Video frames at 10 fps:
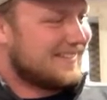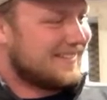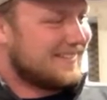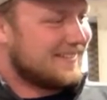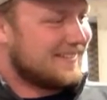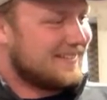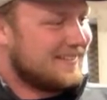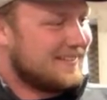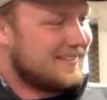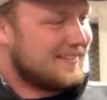
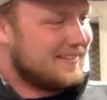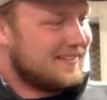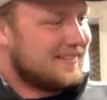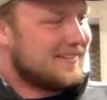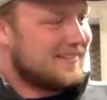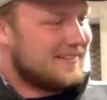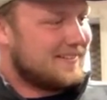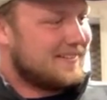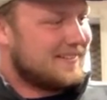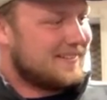
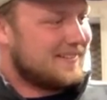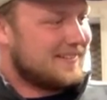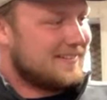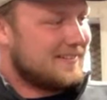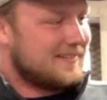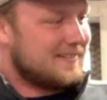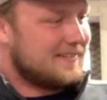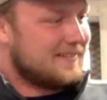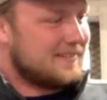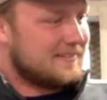
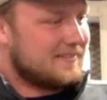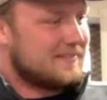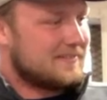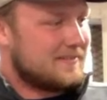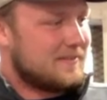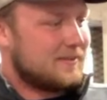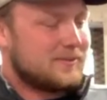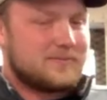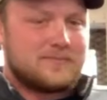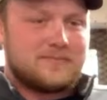
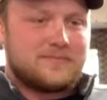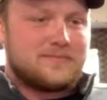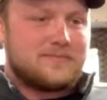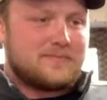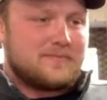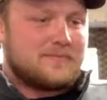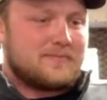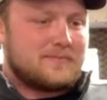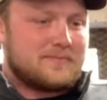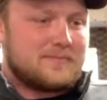This person isn't speaking.